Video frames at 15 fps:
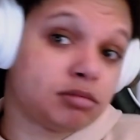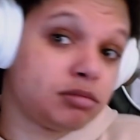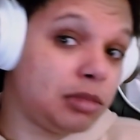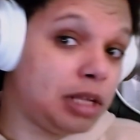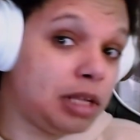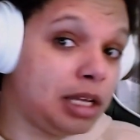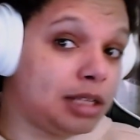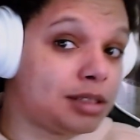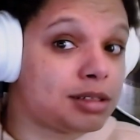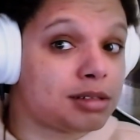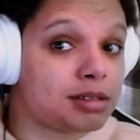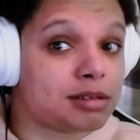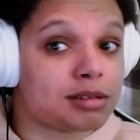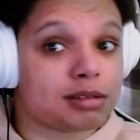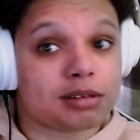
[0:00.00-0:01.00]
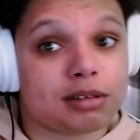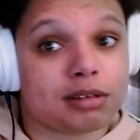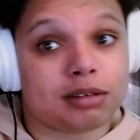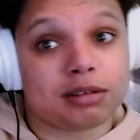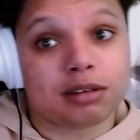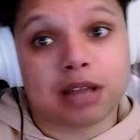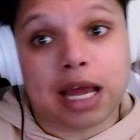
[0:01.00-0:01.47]
It's
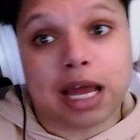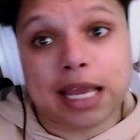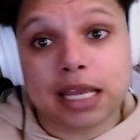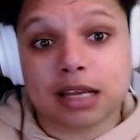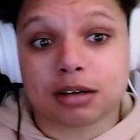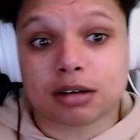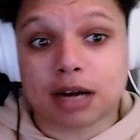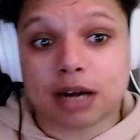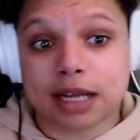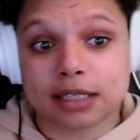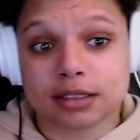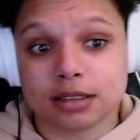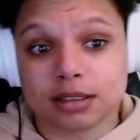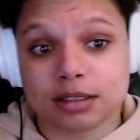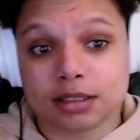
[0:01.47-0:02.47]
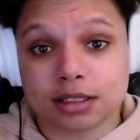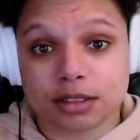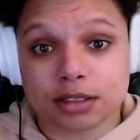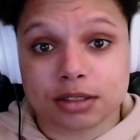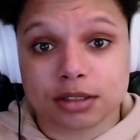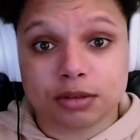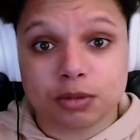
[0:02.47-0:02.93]
like Horizon
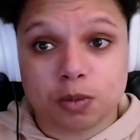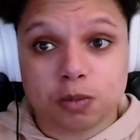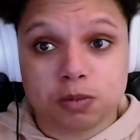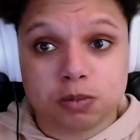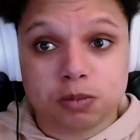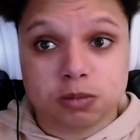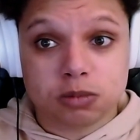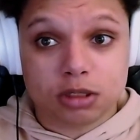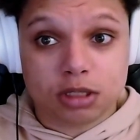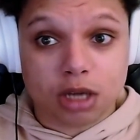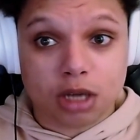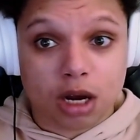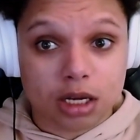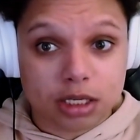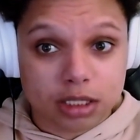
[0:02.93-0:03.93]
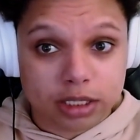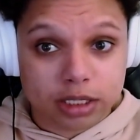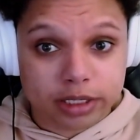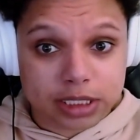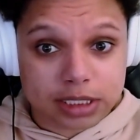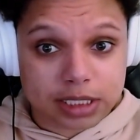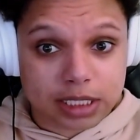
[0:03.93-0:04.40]
Zero Dawn in
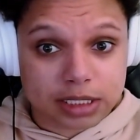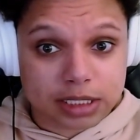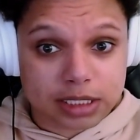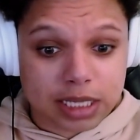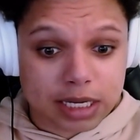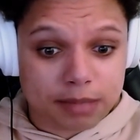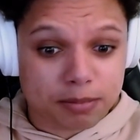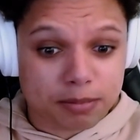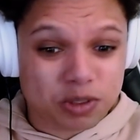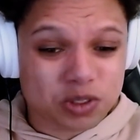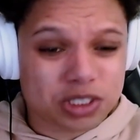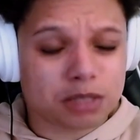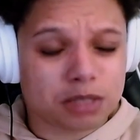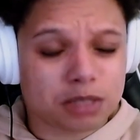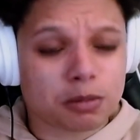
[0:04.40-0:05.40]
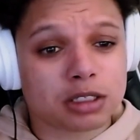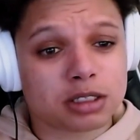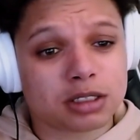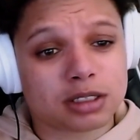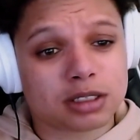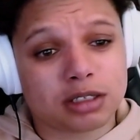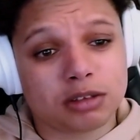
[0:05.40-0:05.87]
the sense that most of your
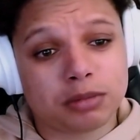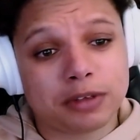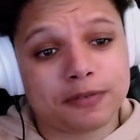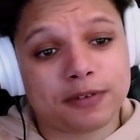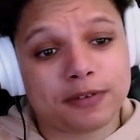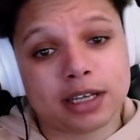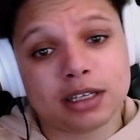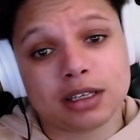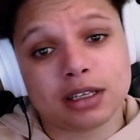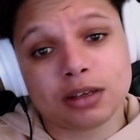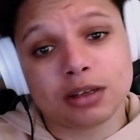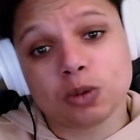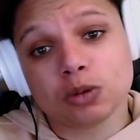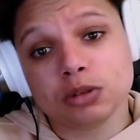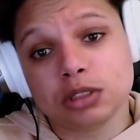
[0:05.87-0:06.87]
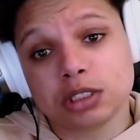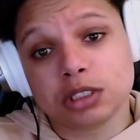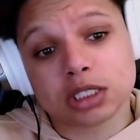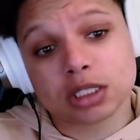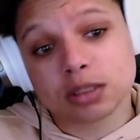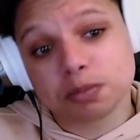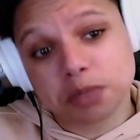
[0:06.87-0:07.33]
monsters that you'll be fighting will
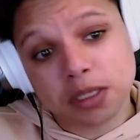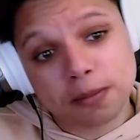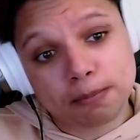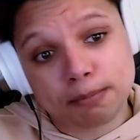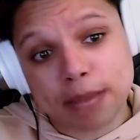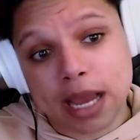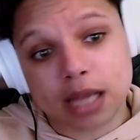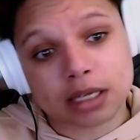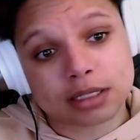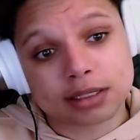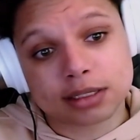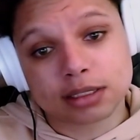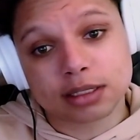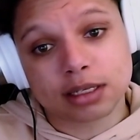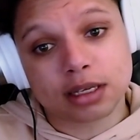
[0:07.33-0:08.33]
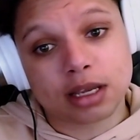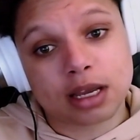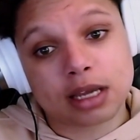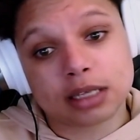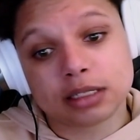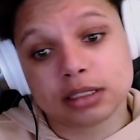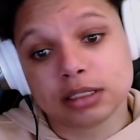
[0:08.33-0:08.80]
just be mechs.
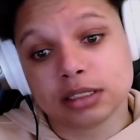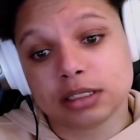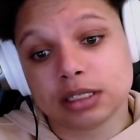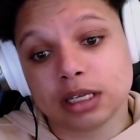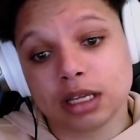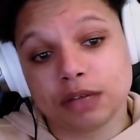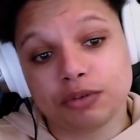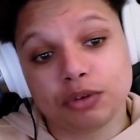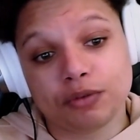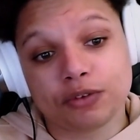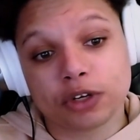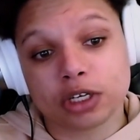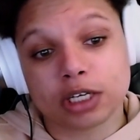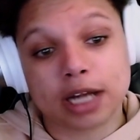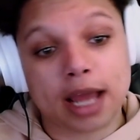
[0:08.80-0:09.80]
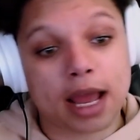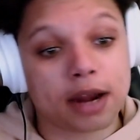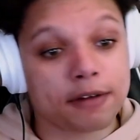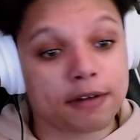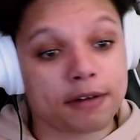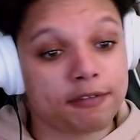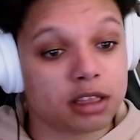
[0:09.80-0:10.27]
And if you figure out how to
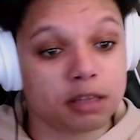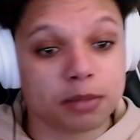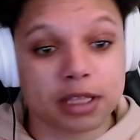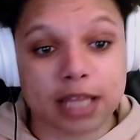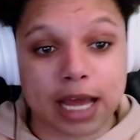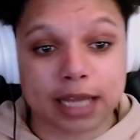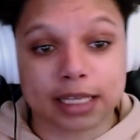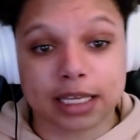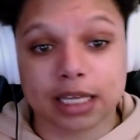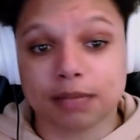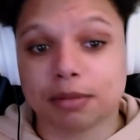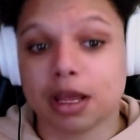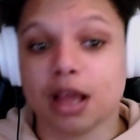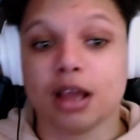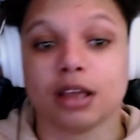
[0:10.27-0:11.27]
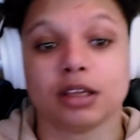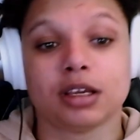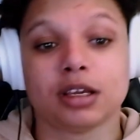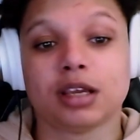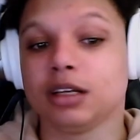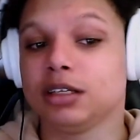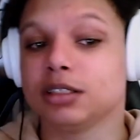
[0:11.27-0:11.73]
fight them in that game,
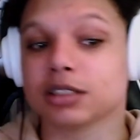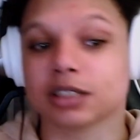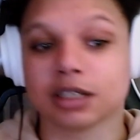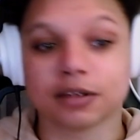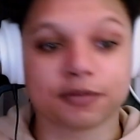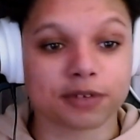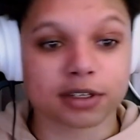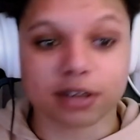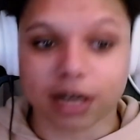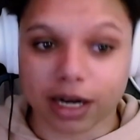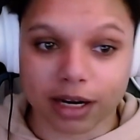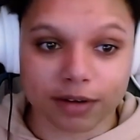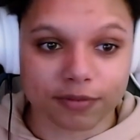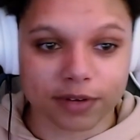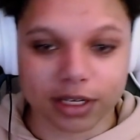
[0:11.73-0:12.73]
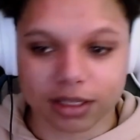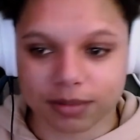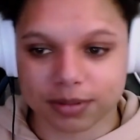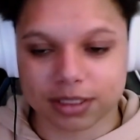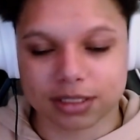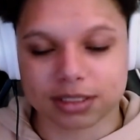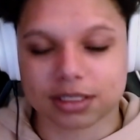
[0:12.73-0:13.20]
you're gonna figure out how to fight them
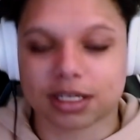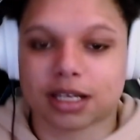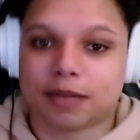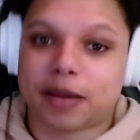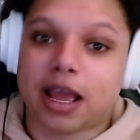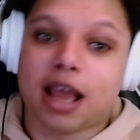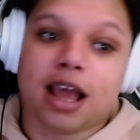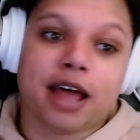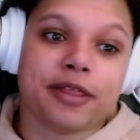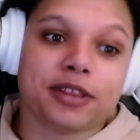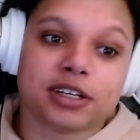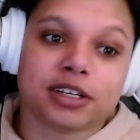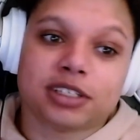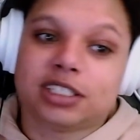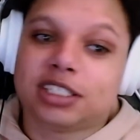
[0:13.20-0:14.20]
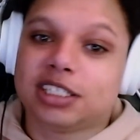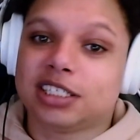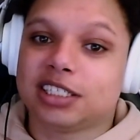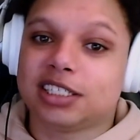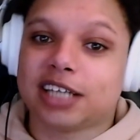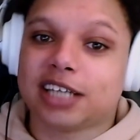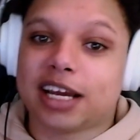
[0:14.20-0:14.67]
in this game. They're
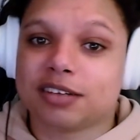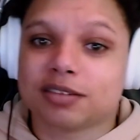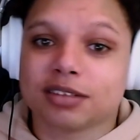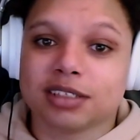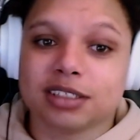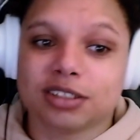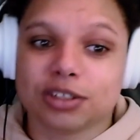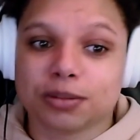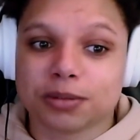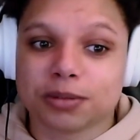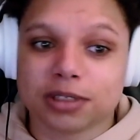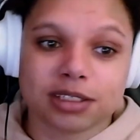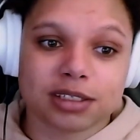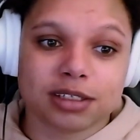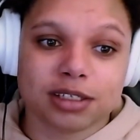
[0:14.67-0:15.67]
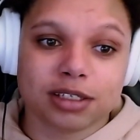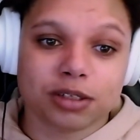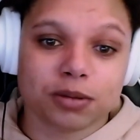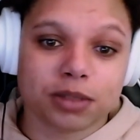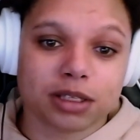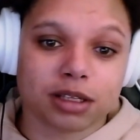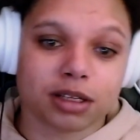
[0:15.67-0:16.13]
generally super easy to deal
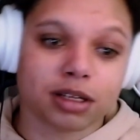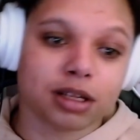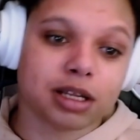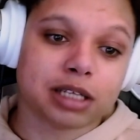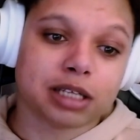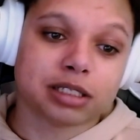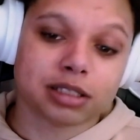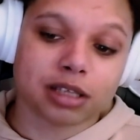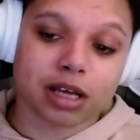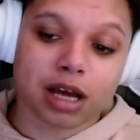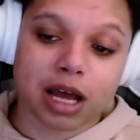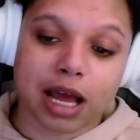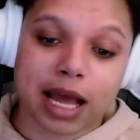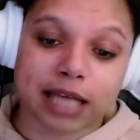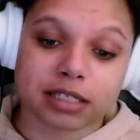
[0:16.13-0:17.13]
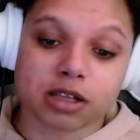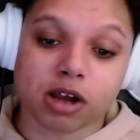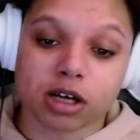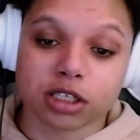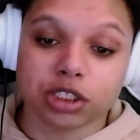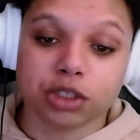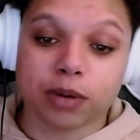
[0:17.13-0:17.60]
with as
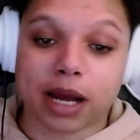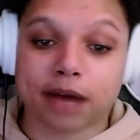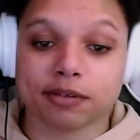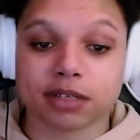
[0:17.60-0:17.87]
long as you have like